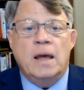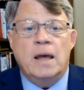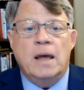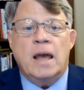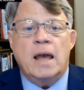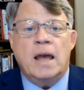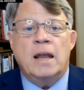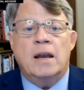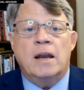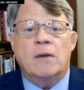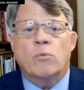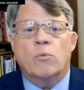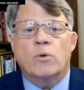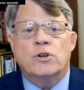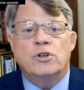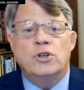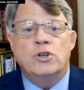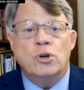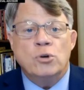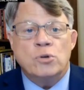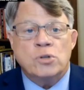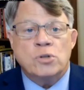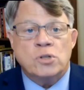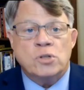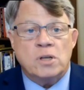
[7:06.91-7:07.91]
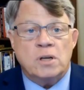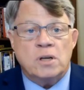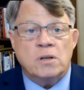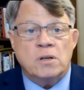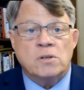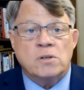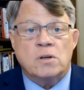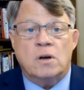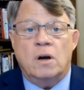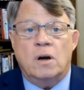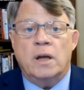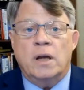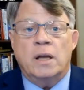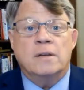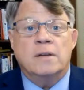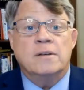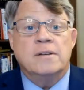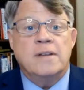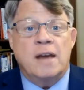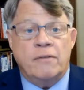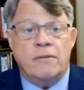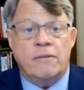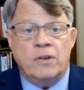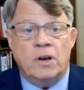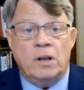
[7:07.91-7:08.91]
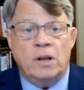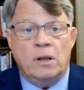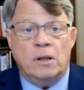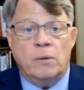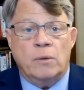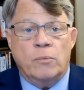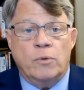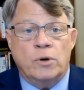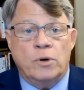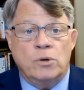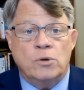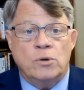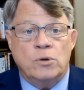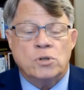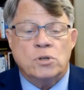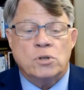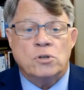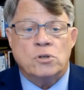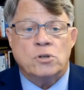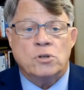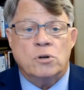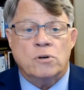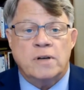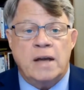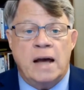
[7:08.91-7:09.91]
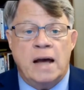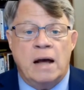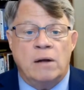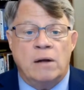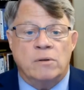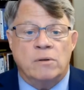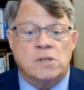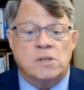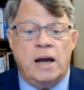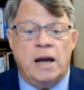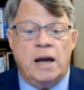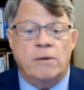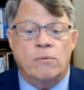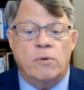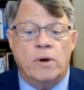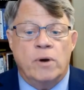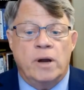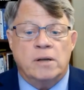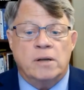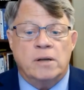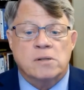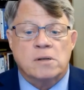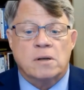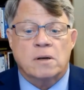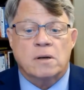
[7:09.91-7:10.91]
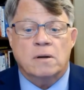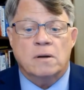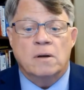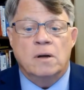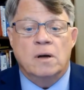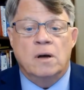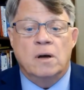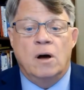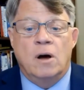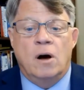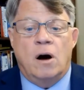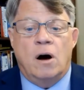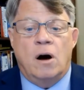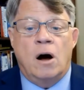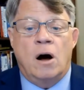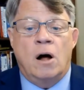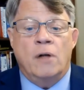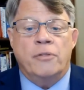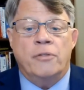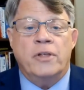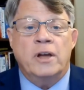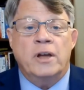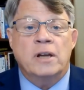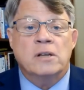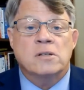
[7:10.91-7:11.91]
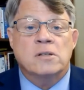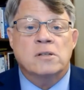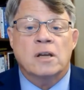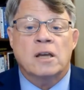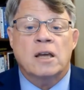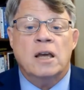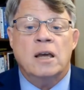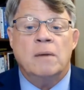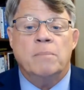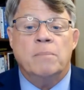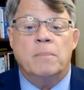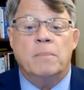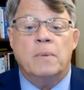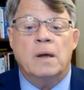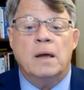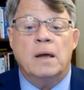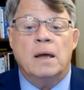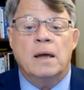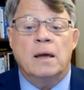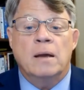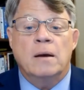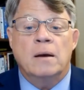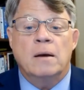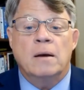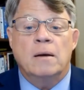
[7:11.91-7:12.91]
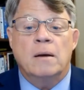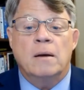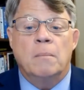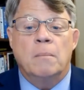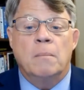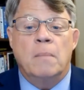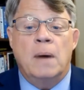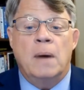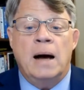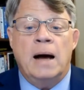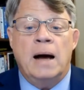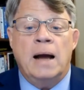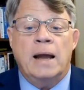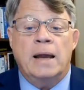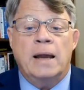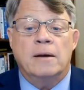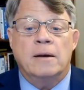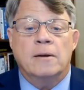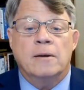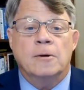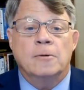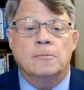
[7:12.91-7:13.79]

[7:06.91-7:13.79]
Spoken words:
And it definitely reduces your downside risk. All things to keep in mind.